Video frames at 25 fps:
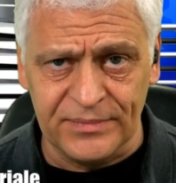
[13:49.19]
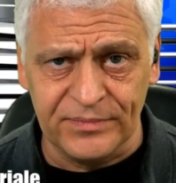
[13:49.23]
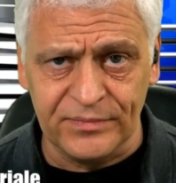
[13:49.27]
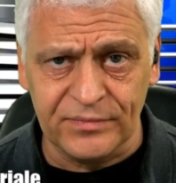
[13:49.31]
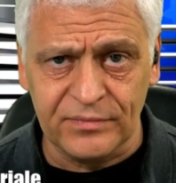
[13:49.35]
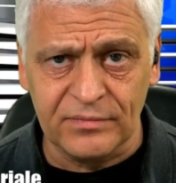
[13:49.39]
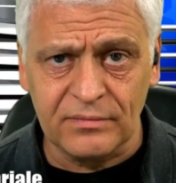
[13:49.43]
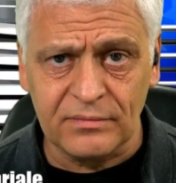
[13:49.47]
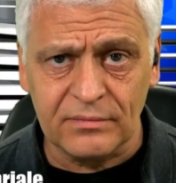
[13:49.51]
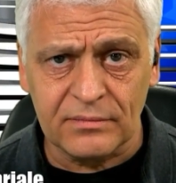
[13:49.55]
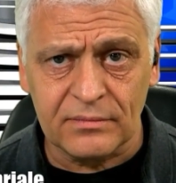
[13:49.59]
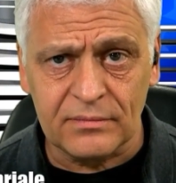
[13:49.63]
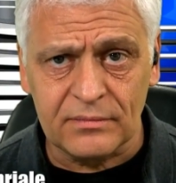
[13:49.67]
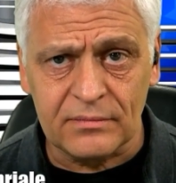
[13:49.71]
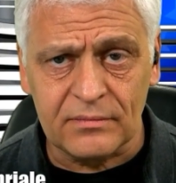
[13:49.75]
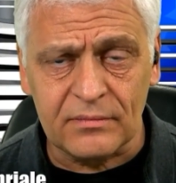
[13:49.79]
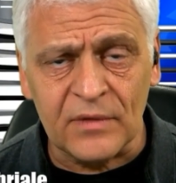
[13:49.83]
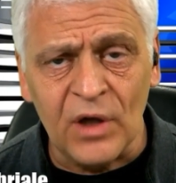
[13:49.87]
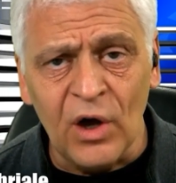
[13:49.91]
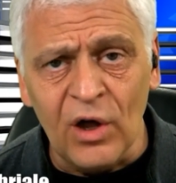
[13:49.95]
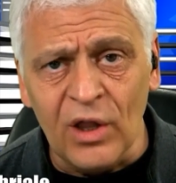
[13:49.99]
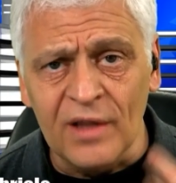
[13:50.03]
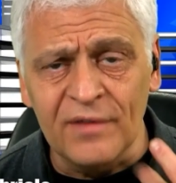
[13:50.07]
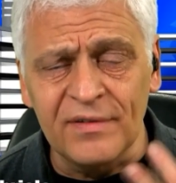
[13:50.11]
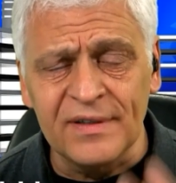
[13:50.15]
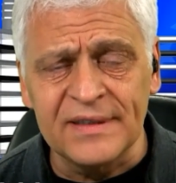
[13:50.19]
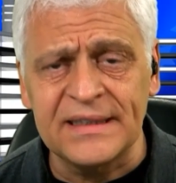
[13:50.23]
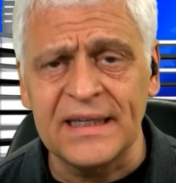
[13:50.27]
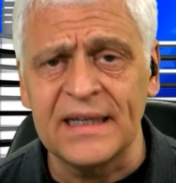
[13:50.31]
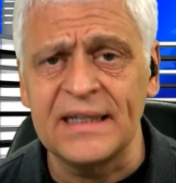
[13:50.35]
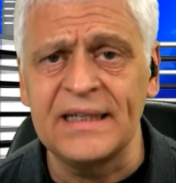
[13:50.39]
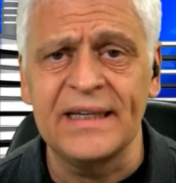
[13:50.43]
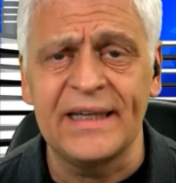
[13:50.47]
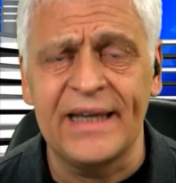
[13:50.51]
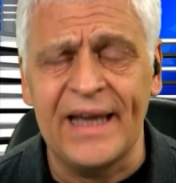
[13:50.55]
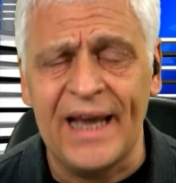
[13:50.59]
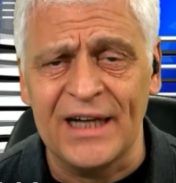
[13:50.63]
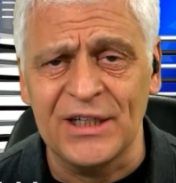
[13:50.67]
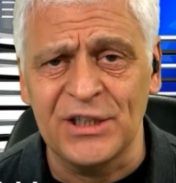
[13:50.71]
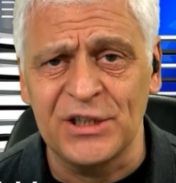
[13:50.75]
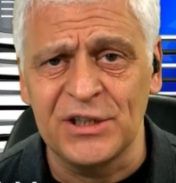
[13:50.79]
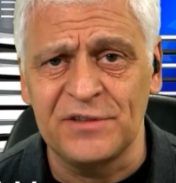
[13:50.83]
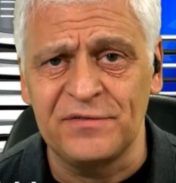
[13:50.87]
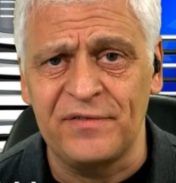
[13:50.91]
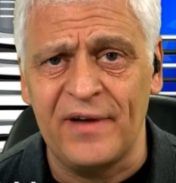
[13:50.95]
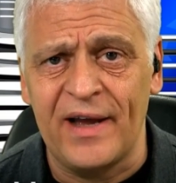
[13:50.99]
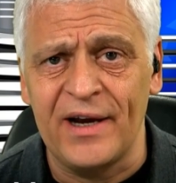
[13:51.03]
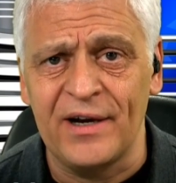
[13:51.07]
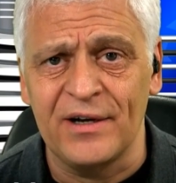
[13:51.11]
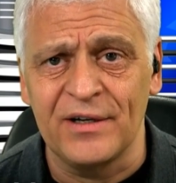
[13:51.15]
All of a sudden it catches fire and
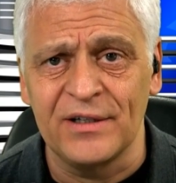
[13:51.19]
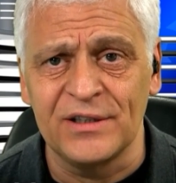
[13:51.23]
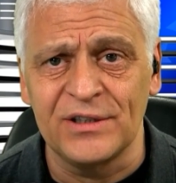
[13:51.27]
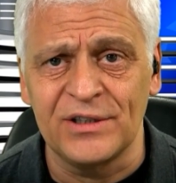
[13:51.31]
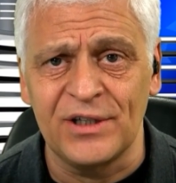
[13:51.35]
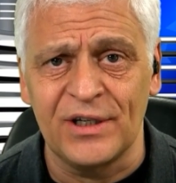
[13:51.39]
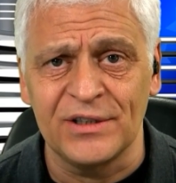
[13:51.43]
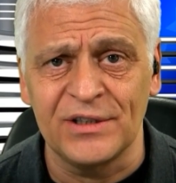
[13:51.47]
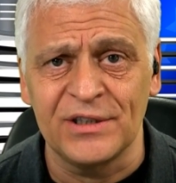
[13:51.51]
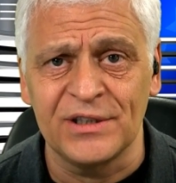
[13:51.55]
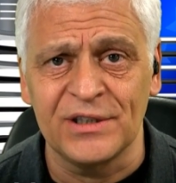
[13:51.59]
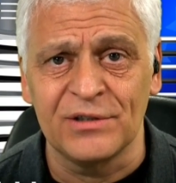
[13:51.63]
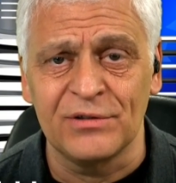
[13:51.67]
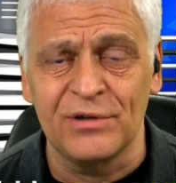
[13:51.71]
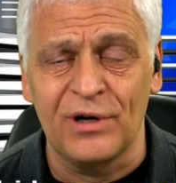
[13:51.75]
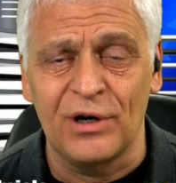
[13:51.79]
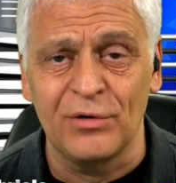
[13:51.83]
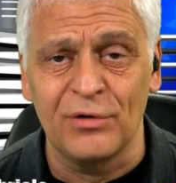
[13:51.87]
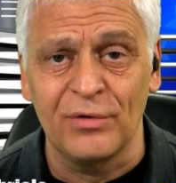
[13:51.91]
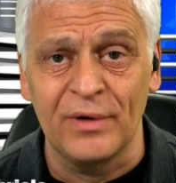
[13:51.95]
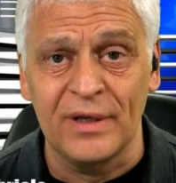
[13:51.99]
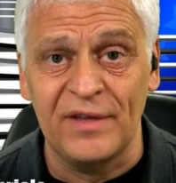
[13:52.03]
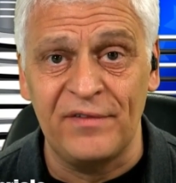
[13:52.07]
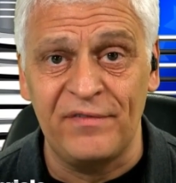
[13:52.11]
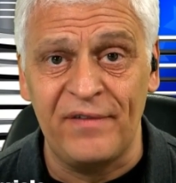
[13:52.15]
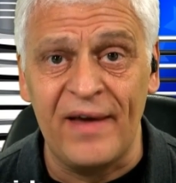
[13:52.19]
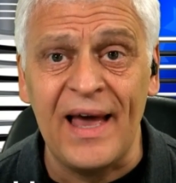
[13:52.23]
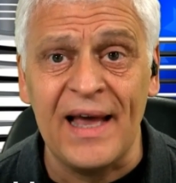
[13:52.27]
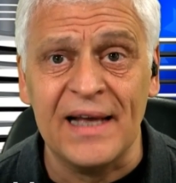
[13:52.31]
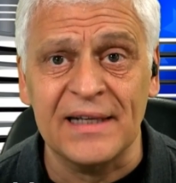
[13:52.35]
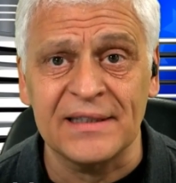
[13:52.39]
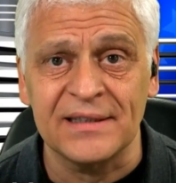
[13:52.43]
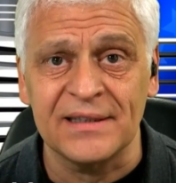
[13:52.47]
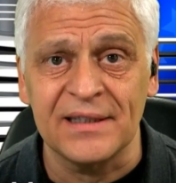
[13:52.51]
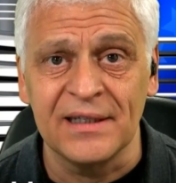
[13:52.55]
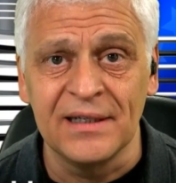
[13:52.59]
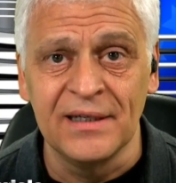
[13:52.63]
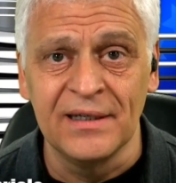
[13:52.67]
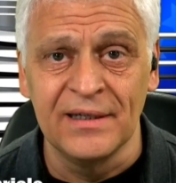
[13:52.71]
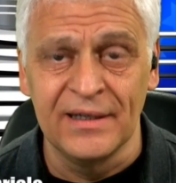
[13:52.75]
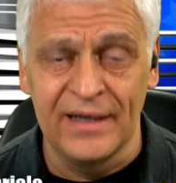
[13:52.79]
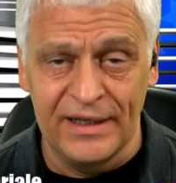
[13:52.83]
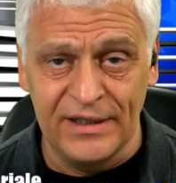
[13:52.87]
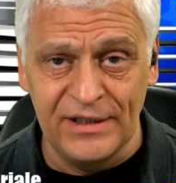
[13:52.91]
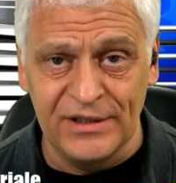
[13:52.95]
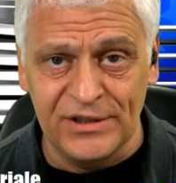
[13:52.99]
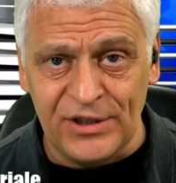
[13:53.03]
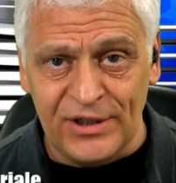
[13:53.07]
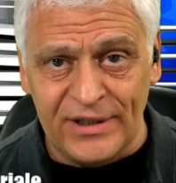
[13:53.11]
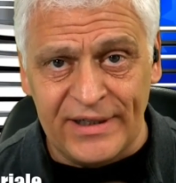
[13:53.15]
starts to grow really fast. And you start to get a lot
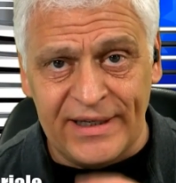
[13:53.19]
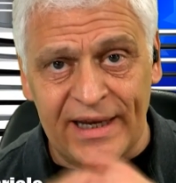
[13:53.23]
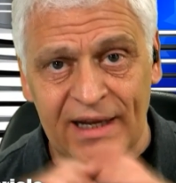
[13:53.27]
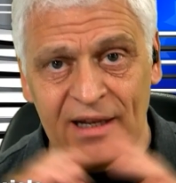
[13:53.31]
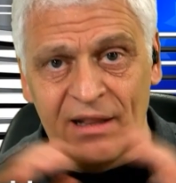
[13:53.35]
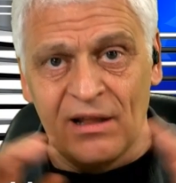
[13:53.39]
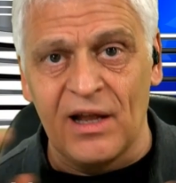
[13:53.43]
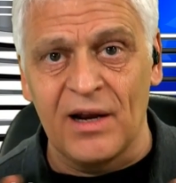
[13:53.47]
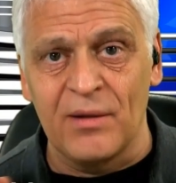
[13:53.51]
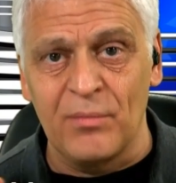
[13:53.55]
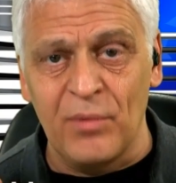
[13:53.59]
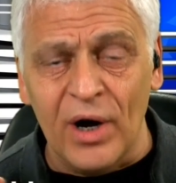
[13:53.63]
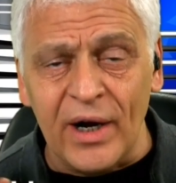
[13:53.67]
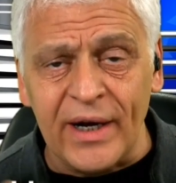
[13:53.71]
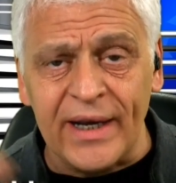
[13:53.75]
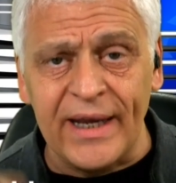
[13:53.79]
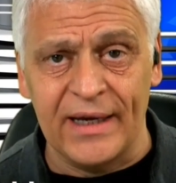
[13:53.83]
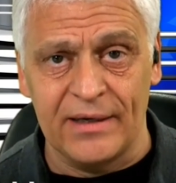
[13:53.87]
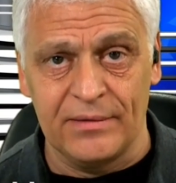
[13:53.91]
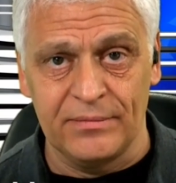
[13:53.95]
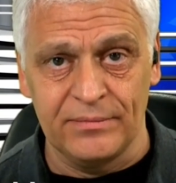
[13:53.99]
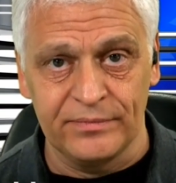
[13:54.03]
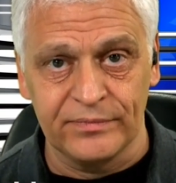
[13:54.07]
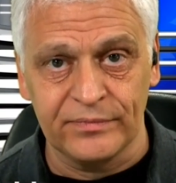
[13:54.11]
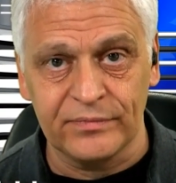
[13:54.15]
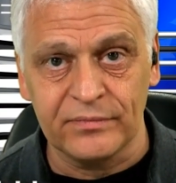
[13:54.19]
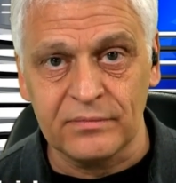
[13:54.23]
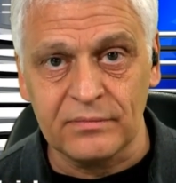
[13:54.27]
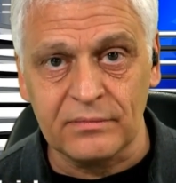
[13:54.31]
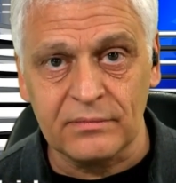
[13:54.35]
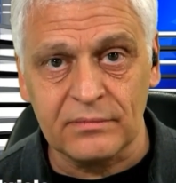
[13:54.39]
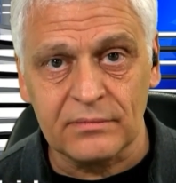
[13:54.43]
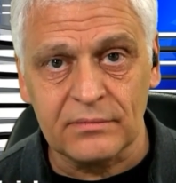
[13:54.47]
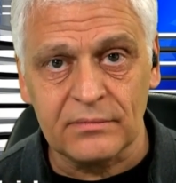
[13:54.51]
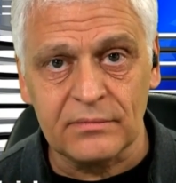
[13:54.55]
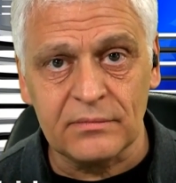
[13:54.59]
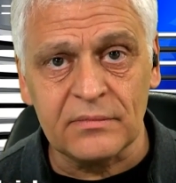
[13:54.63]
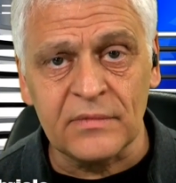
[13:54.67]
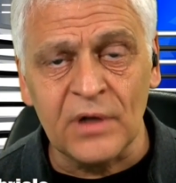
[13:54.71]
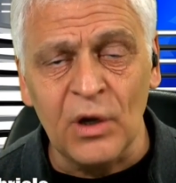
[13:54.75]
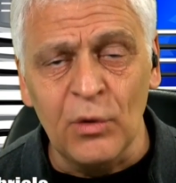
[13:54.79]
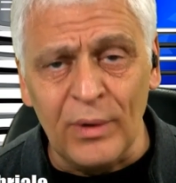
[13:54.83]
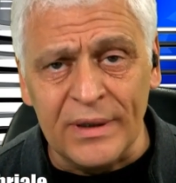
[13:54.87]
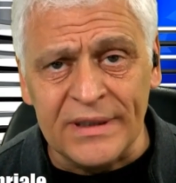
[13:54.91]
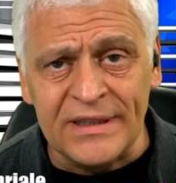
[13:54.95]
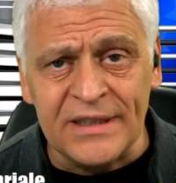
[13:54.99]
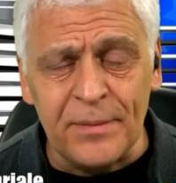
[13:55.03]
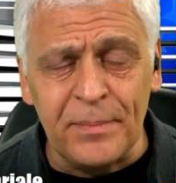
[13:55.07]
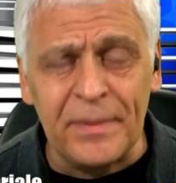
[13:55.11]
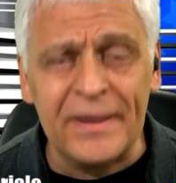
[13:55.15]
of market. What typically
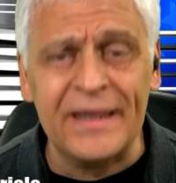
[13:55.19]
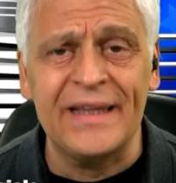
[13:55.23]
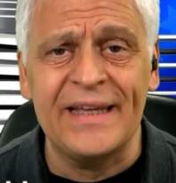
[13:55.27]
happens?